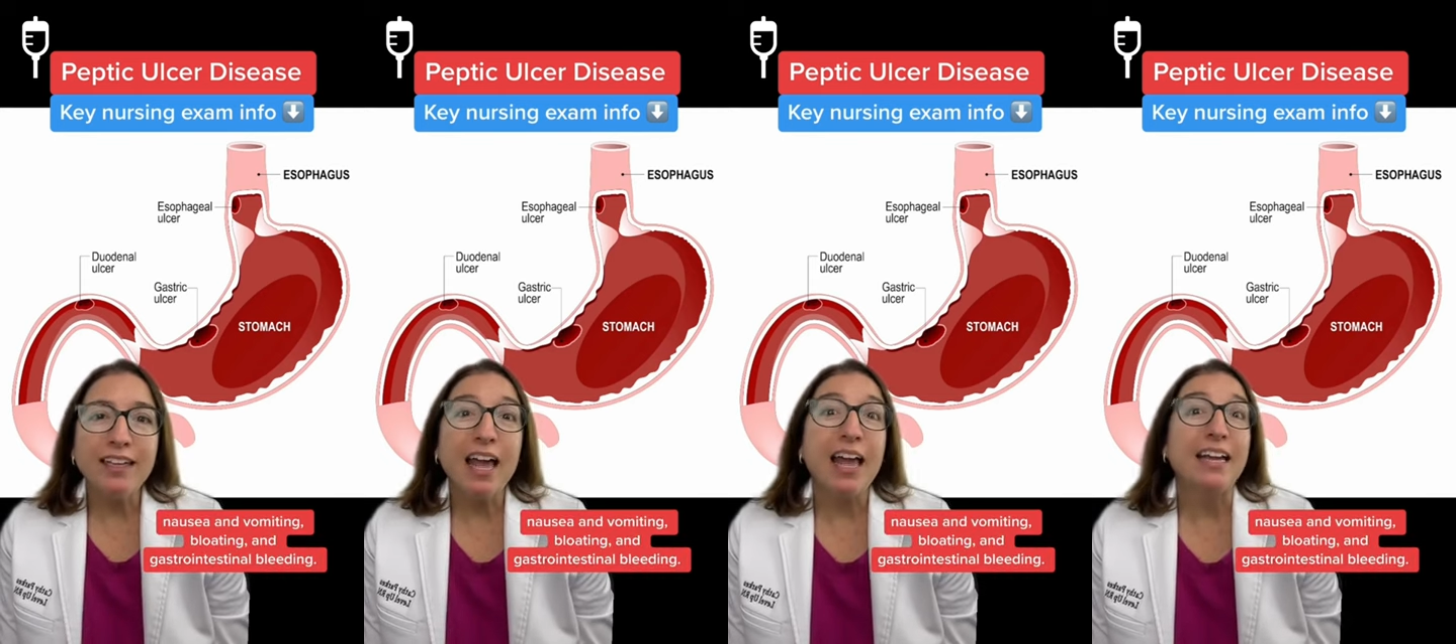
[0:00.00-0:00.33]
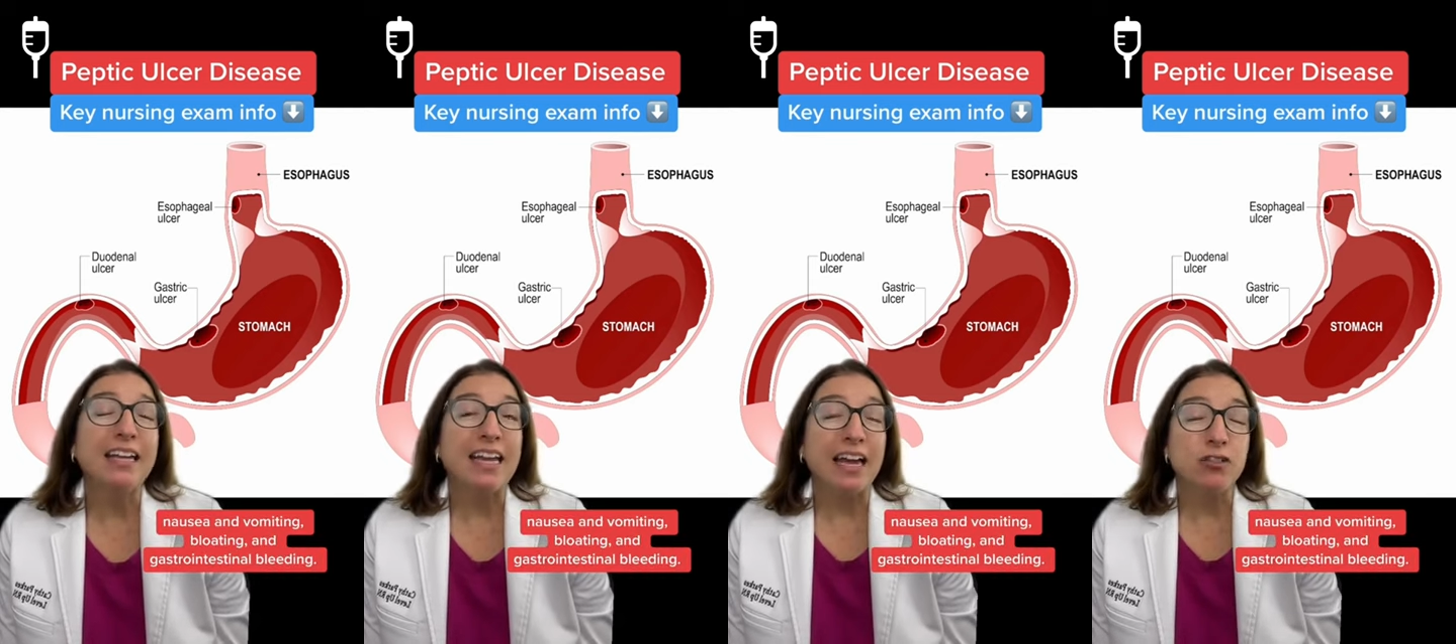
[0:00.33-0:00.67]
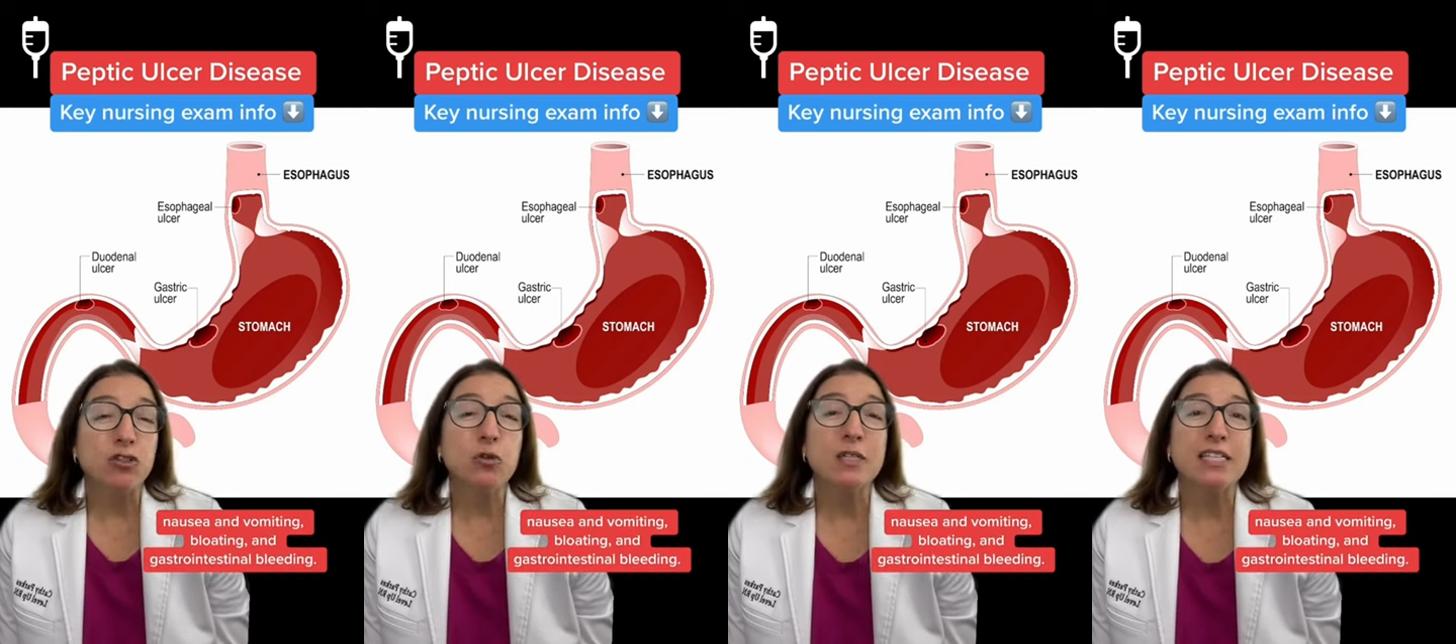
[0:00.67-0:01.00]
and
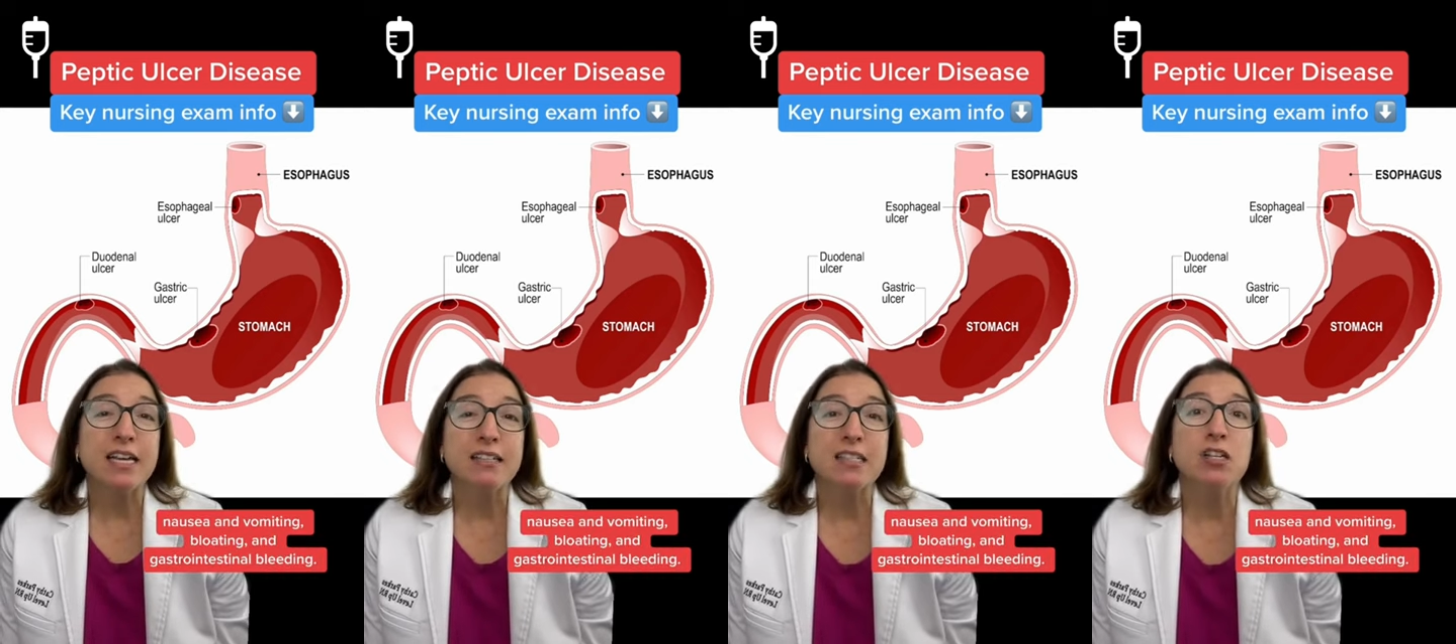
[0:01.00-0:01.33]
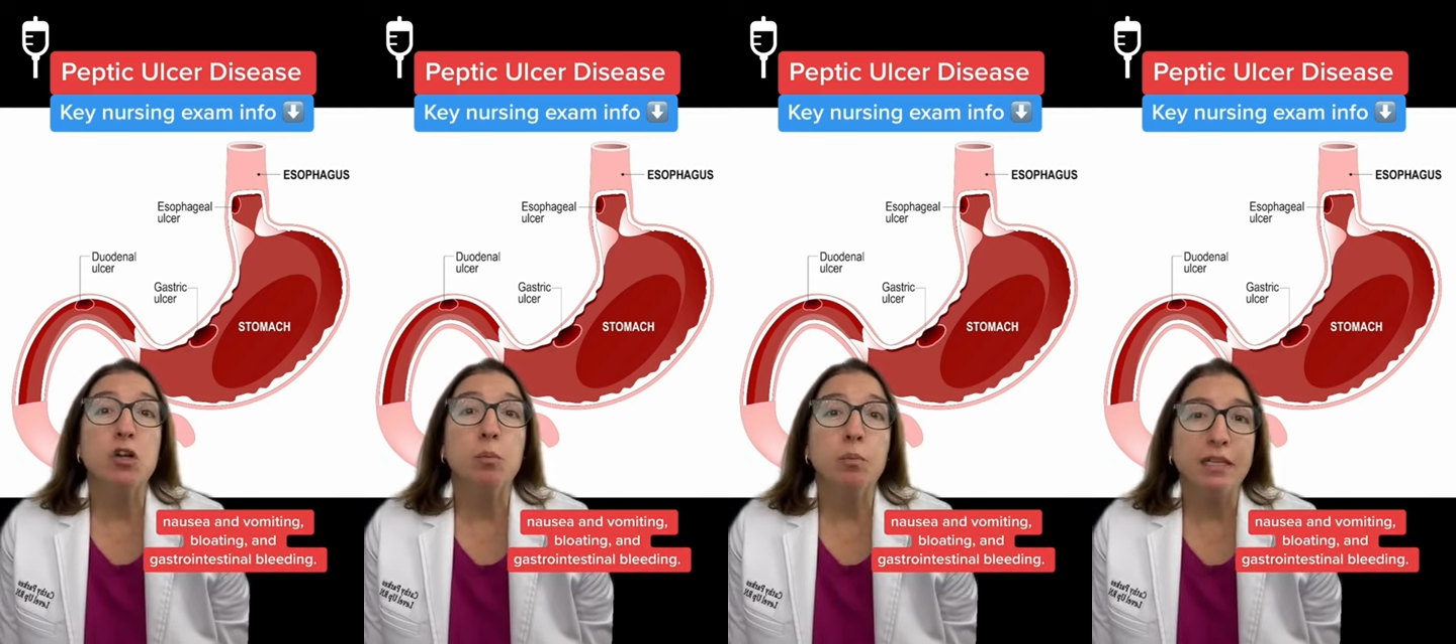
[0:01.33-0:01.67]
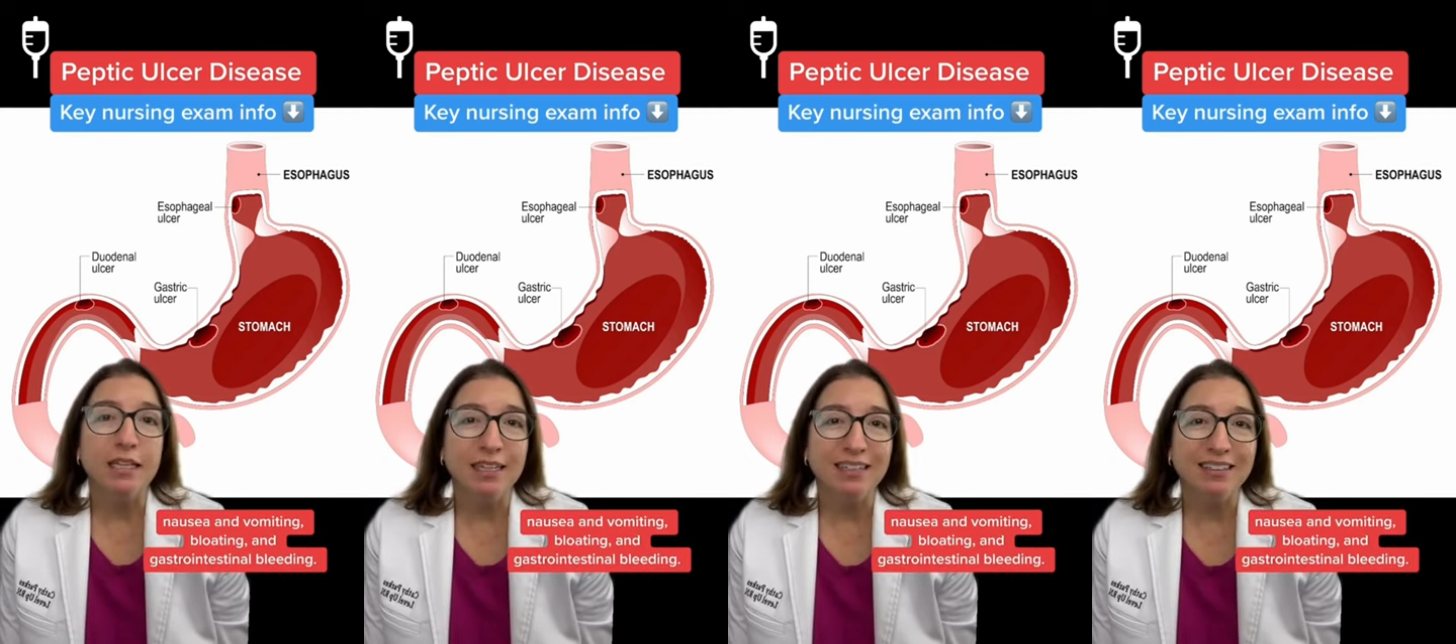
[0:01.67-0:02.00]
gastrointestinal
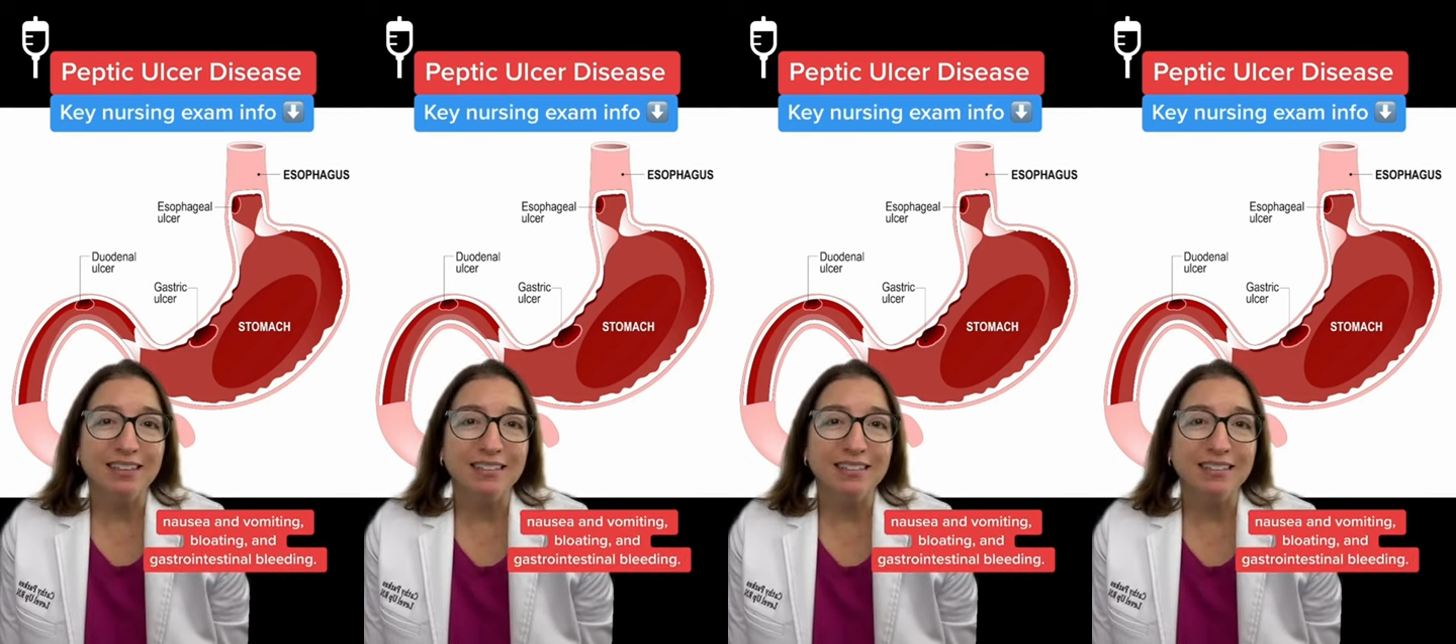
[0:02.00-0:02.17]
bleeding.